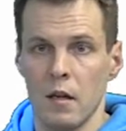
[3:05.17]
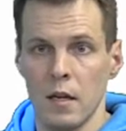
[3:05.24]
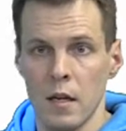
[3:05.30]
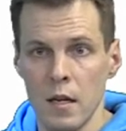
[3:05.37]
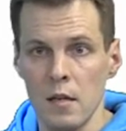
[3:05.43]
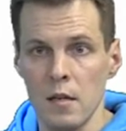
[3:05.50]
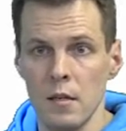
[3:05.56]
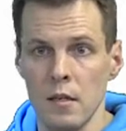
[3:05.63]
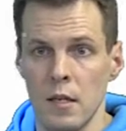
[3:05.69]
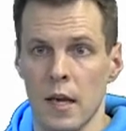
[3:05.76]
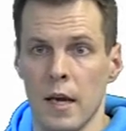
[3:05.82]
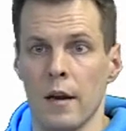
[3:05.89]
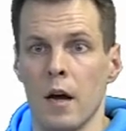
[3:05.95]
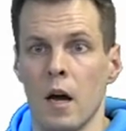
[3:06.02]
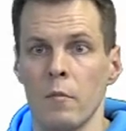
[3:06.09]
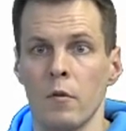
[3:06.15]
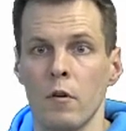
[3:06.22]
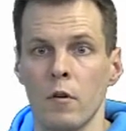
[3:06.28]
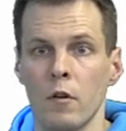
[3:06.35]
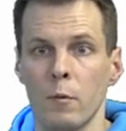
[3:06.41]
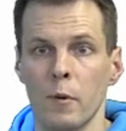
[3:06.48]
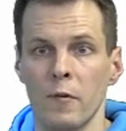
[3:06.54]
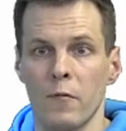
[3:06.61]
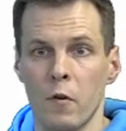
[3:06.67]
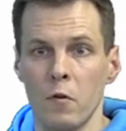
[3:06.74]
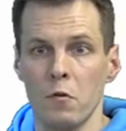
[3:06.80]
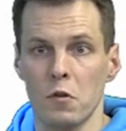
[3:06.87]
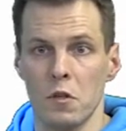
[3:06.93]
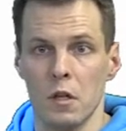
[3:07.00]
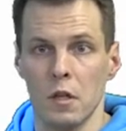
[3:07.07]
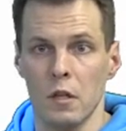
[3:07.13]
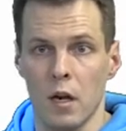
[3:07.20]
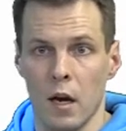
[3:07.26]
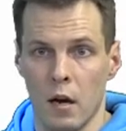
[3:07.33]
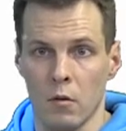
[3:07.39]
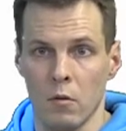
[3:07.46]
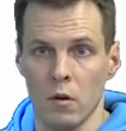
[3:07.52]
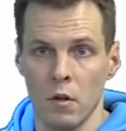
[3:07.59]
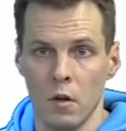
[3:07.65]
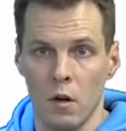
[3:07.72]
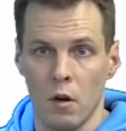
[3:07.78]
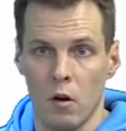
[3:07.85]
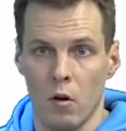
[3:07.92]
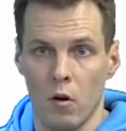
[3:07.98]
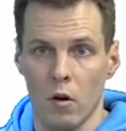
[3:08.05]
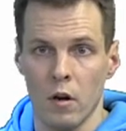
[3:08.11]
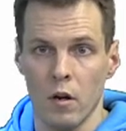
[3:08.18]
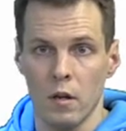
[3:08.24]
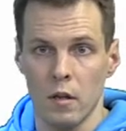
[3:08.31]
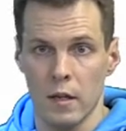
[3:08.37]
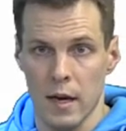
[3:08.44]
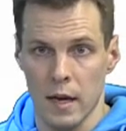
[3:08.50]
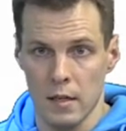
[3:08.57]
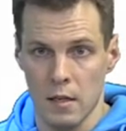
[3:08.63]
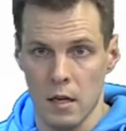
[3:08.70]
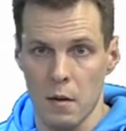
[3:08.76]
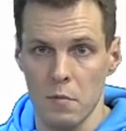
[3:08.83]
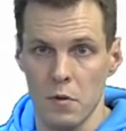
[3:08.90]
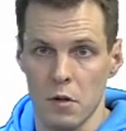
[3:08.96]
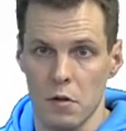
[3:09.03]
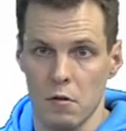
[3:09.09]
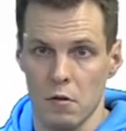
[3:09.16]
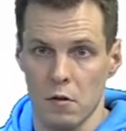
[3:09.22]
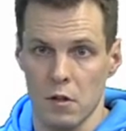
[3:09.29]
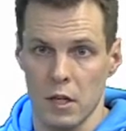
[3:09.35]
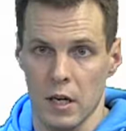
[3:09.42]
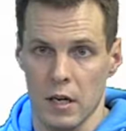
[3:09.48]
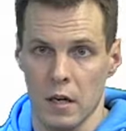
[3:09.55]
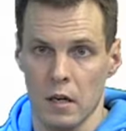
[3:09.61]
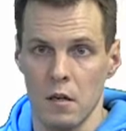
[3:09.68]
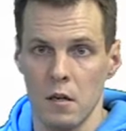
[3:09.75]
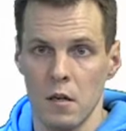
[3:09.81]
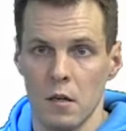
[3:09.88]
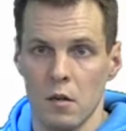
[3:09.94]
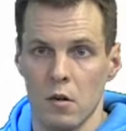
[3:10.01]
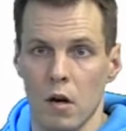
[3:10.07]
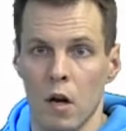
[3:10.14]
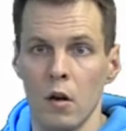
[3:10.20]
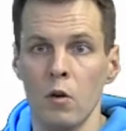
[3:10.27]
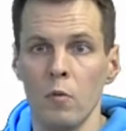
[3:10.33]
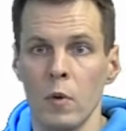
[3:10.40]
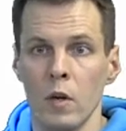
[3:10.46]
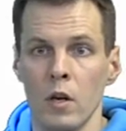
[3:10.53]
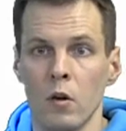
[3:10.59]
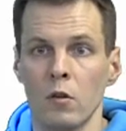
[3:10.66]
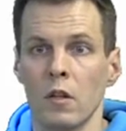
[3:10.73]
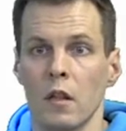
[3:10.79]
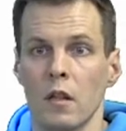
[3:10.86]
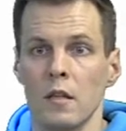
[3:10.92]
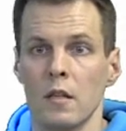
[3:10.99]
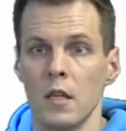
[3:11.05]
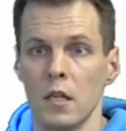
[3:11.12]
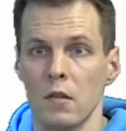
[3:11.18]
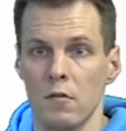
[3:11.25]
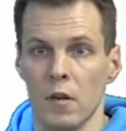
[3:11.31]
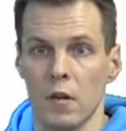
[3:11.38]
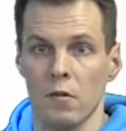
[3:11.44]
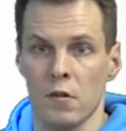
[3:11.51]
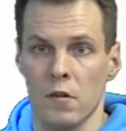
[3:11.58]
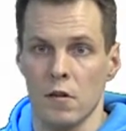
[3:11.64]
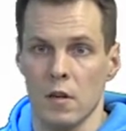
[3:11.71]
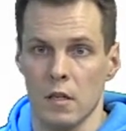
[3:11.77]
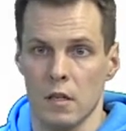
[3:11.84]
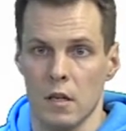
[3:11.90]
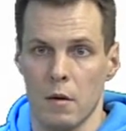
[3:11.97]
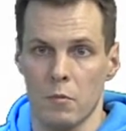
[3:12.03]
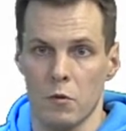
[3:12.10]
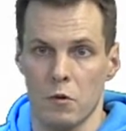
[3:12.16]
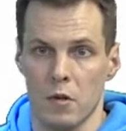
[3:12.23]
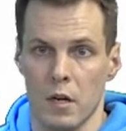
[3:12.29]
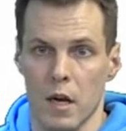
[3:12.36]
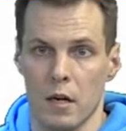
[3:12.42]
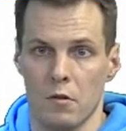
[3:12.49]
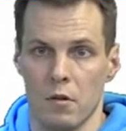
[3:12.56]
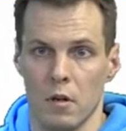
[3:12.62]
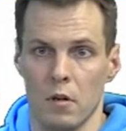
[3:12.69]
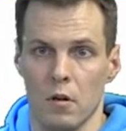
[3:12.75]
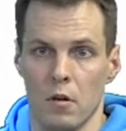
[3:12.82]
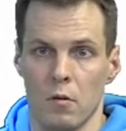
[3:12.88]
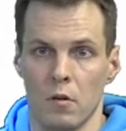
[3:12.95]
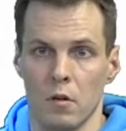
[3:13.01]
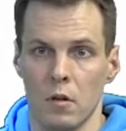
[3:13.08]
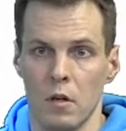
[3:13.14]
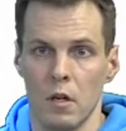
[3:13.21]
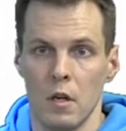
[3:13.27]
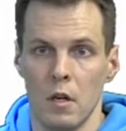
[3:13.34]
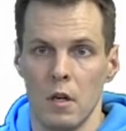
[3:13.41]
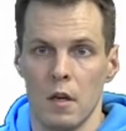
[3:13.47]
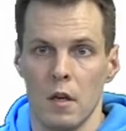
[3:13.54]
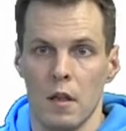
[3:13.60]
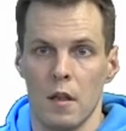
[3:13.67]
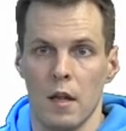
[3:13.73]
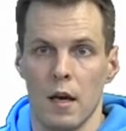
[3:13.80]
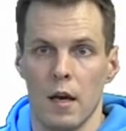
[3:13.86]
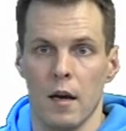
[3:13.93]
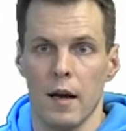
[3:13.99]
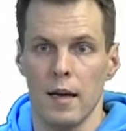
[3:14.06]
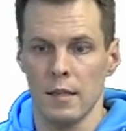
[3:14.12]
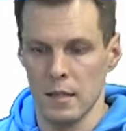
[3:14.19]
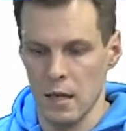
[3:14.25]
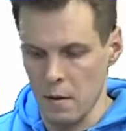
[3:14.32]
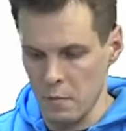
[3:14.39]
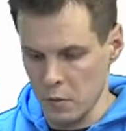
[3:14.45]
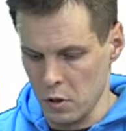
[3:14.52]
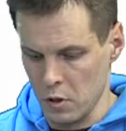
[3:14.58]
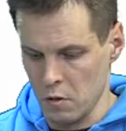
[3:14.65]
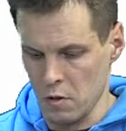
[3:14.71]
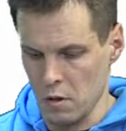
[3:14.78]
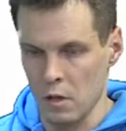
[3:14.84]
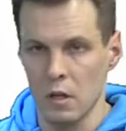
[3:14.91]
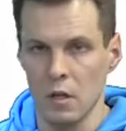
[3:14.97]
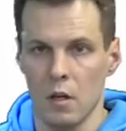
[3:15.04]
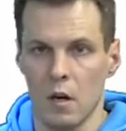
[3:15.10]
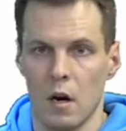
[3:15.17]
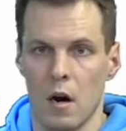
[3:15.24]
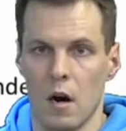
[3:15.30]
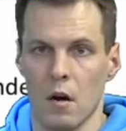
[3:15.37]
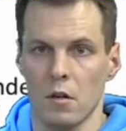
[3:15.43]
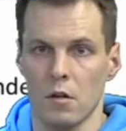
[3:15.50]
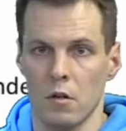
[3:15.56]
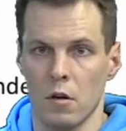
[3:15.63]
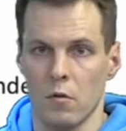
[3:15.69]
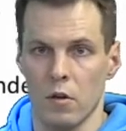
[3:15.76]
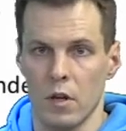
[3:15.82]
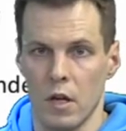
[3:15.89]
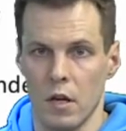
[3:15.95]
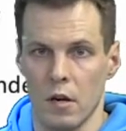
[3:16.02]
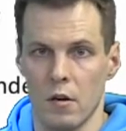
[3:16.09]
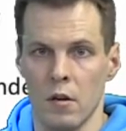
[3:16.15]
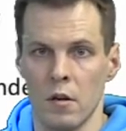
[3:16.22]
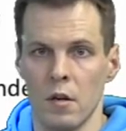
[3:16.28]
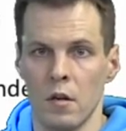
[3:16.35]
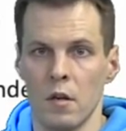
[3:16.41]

Instead, I'm going to be focusing now on the assumptions checking. So how do we know that the six regression assumptions actually hold? The assumptions are shown here.